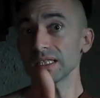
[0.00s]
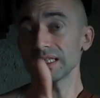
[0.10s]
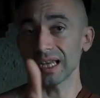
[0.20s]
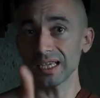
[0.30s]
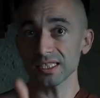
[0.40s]

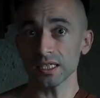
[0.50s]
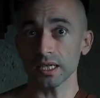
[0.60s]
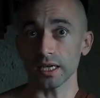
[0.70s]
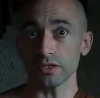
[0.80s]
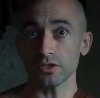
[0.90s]
The less
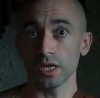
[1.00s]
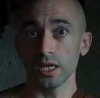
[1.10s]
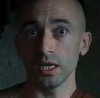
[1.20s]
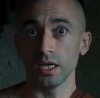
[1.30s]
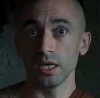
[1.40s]
engage,
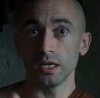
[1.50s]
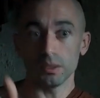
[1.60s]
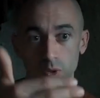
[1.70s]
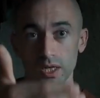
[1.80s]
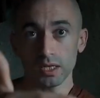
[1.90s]

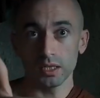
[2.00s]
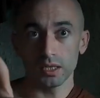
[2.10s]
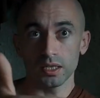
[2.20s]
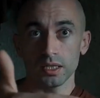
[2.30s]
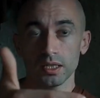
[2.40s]
well,
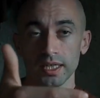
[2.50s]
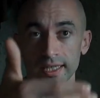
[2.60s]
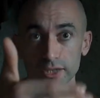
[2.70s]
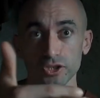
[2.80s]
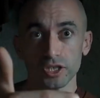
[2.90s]

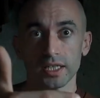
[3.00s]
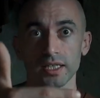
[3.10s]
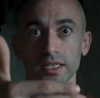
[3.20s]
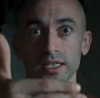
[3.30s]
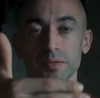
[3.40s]

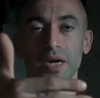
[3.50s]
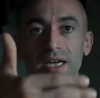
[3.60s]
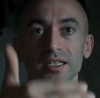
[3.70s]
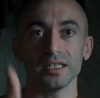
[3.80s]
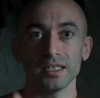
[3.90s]
initially it
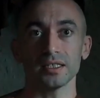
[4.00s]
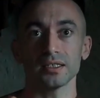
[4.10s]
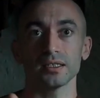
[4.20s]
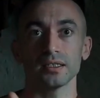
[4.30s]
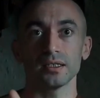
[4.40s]
might
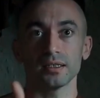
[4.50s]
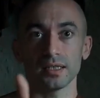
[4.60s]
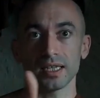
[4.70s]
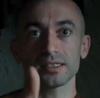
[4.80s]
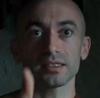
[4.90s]
hurt
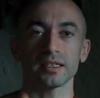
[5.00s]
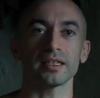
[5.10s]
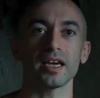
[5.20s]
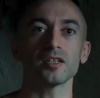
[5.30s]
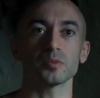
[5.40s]
the lesser
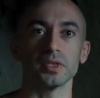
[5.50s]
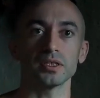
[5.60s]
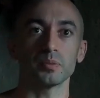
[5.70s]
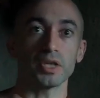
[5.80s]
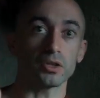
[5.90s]

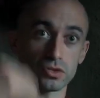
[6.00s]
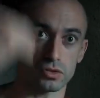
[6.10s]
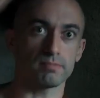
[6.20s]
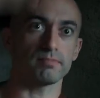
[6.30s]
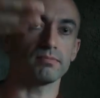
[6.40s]
engagement
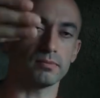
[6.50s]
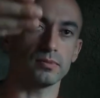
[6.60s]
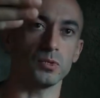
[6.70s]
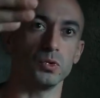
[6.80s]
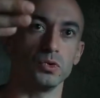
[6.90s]
because
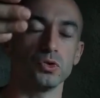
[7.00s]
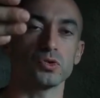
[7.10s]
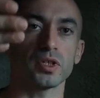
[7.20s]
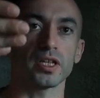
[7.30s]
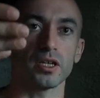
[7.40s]
you
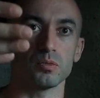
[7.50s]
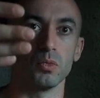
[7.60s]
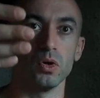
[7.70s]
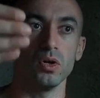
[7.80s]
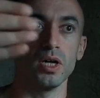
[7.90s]
used to engage
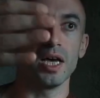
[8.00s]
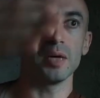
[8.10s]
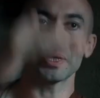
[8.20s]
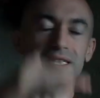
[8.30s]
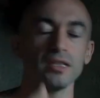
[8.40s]
more,
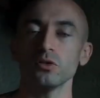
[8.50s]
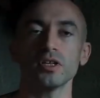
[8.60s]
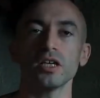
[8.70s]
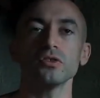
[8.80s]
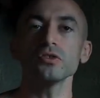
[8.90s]
but then
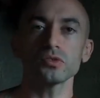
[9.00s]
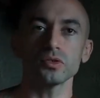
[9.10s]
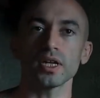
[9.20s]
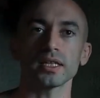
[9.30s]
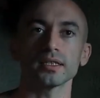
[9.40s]
you get used
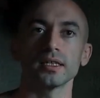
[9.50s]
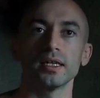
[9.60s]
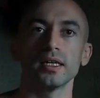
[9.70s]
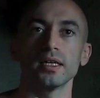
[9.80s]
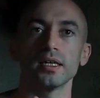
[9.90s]
to that.
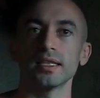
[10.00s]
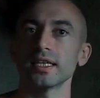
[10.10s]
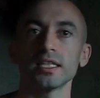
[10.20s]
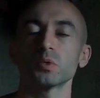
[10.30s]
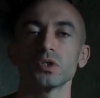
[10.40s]

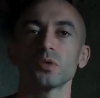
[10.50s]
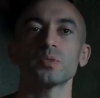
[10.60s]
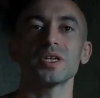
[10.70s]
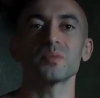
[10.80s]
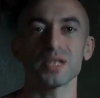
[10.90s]
And then it will
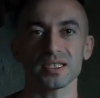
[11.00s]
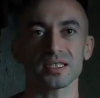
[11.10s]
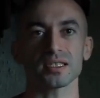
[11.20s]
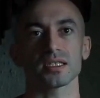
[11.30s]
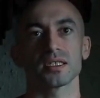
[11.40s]
not be
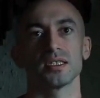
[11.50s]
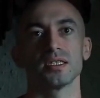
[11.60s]
unpleasant.